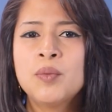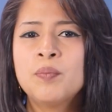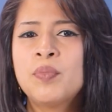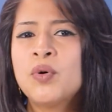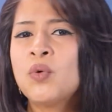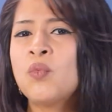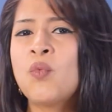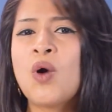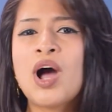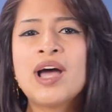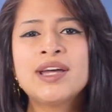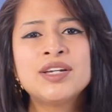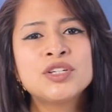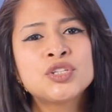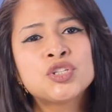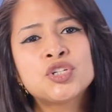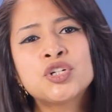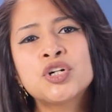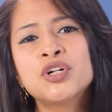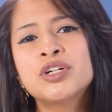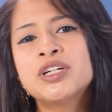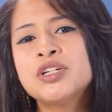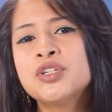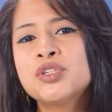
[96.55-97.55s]
But why is
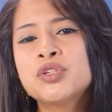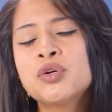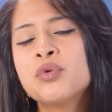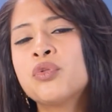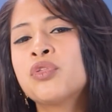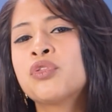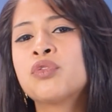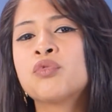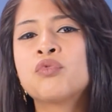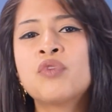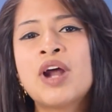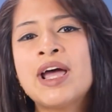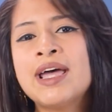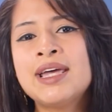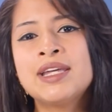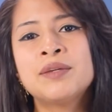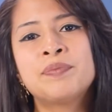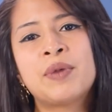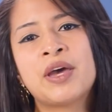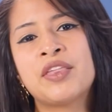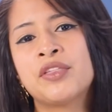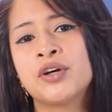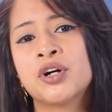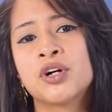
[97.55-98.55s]
Turkey so
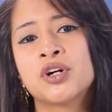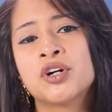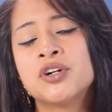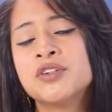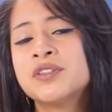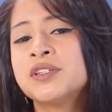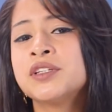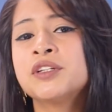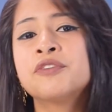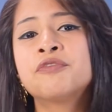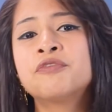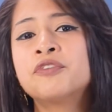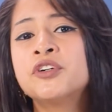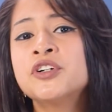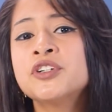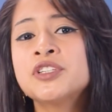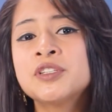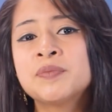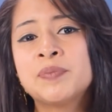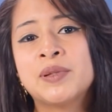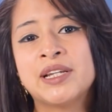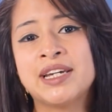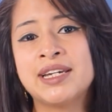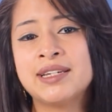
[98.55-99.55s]
threatened by the Kurds in the
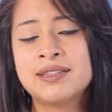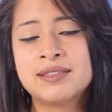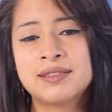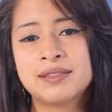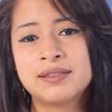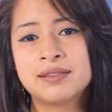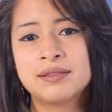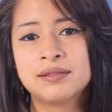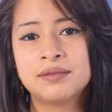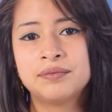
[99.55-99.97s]
first place?